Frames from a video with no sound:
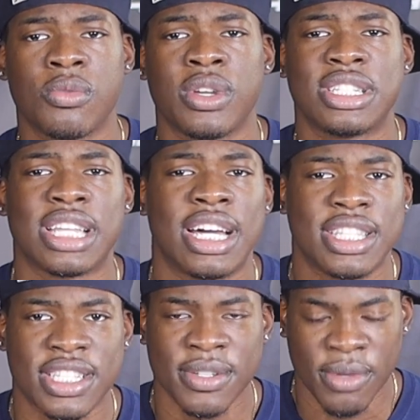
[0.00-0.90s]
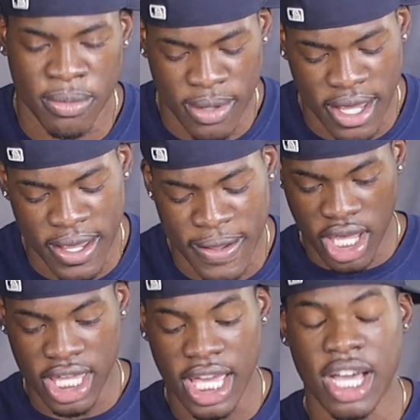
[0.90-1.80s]
you reached out to me, man.
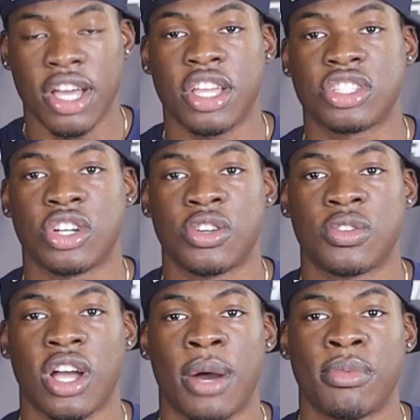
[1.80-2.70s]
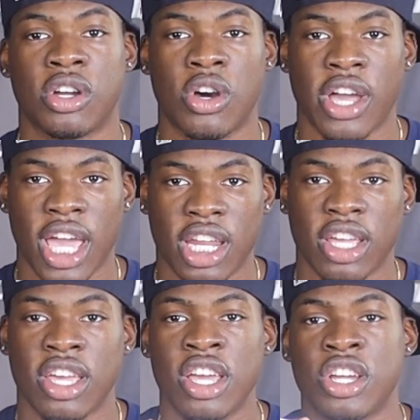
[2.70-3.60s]
And yeah, so I'm going to go ahead
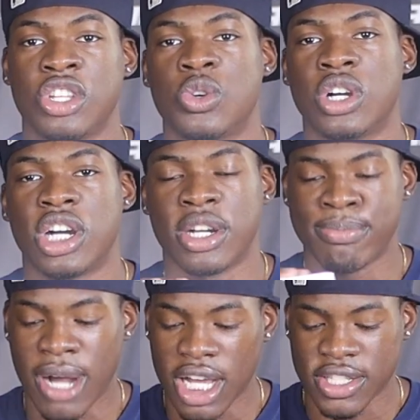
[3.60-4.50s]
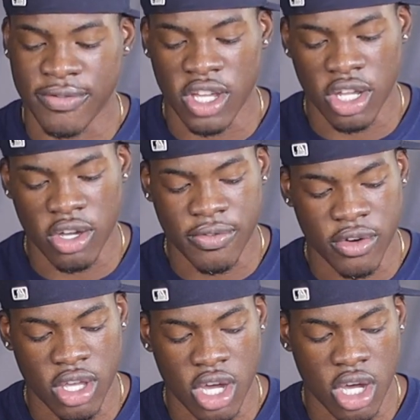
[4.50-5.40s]
and do an unboxing video
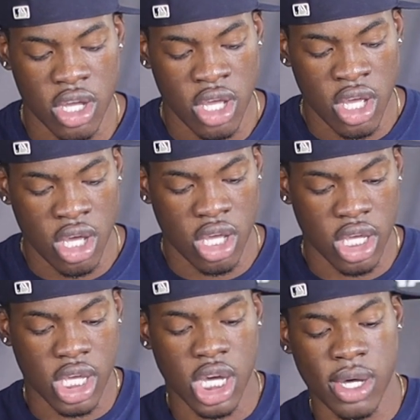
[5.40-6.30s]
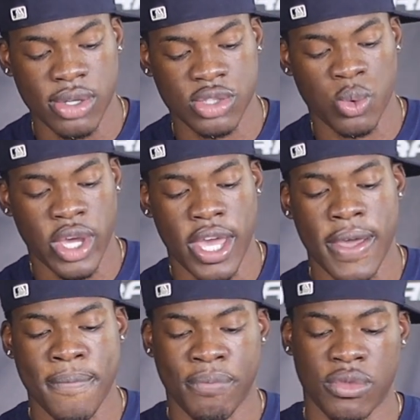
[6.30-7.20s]
for y'all. It comes
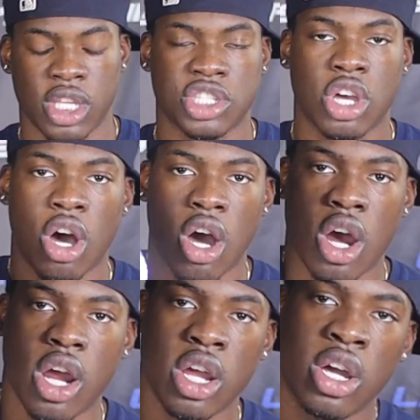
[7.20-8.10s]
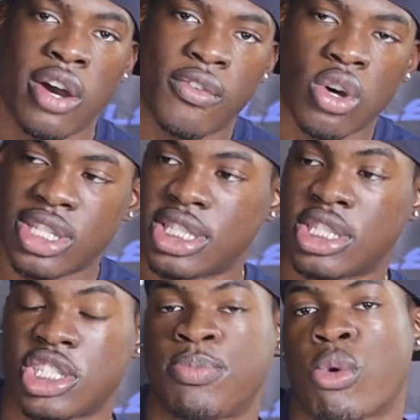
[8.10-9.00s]
with this card. Of course, it's
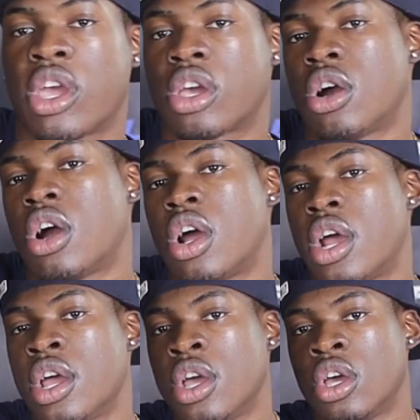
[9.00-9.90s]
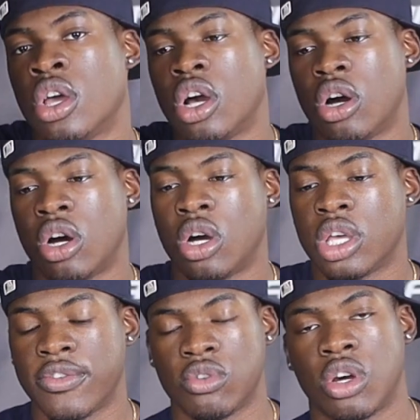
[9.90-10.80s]
a spray card.
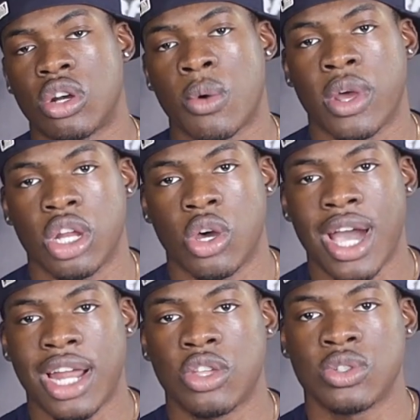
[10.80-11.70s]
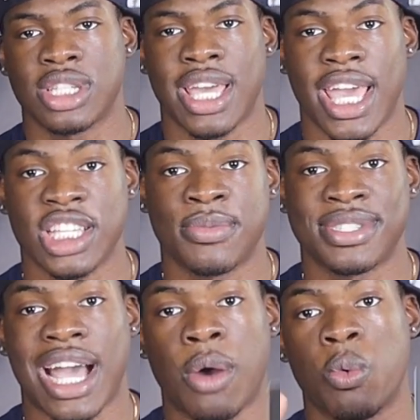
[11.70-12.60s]
If you don't already know how to use the
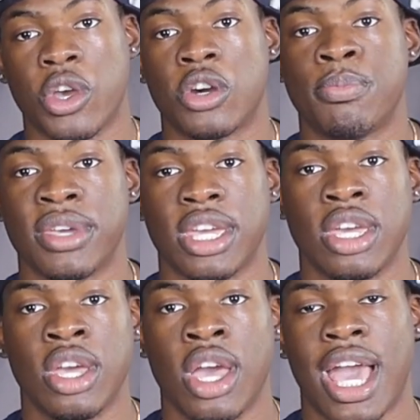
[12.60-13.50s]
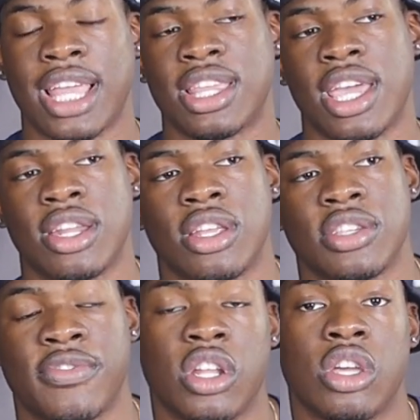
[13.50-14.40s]
enhancements, I will be, at the end of
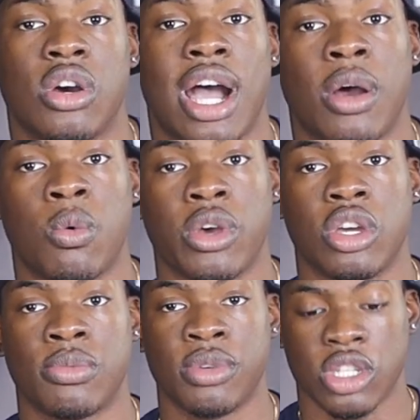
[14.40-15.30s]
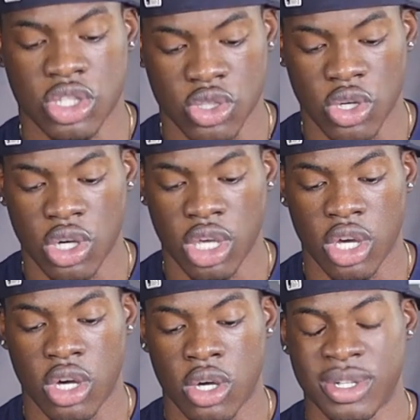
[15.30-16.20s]
this video, I will be showing
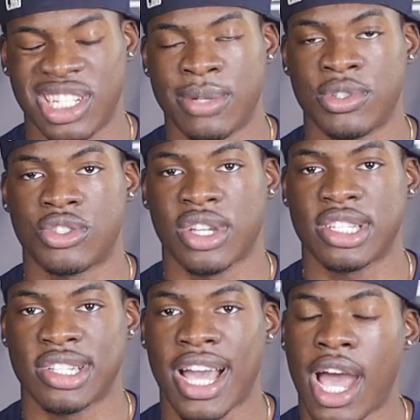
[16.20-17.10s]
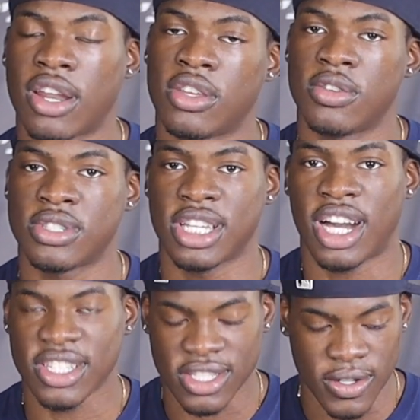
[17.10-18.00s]
a demonstration of how to use it
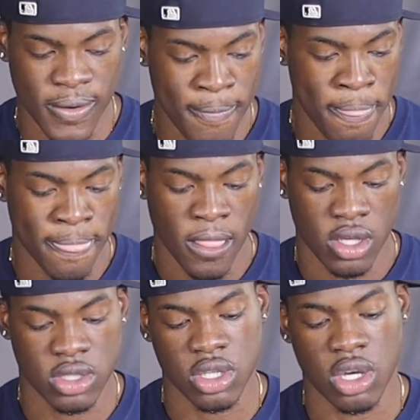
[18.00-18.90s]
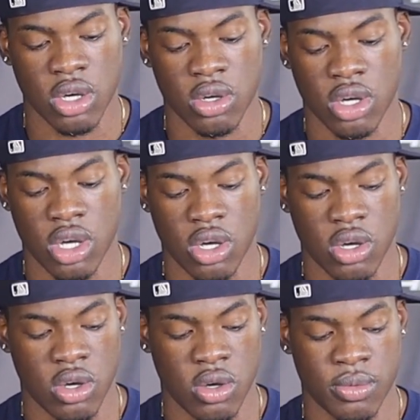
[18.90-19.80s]
also.
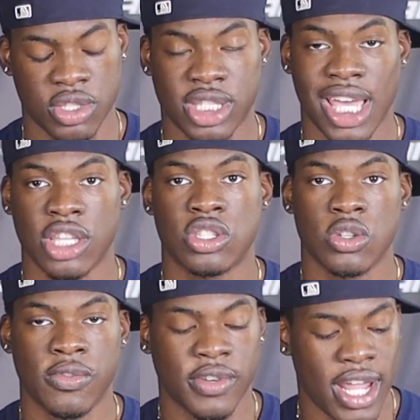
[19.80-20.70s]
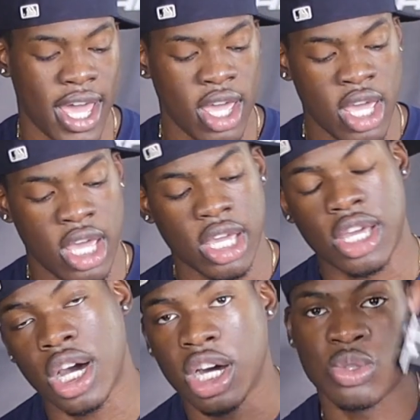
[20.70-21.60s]
So stay tuned for that. It
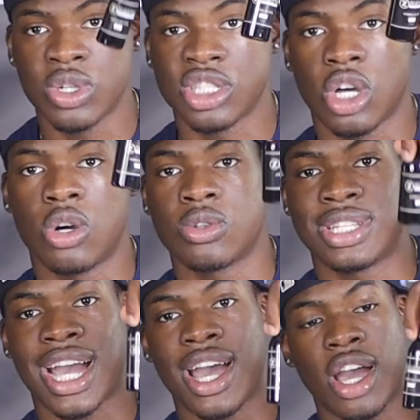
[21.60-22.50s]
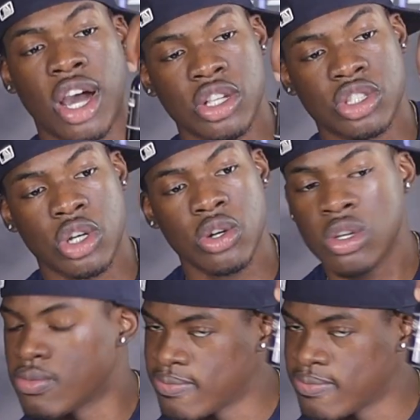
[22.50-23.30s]
comes with its own die also.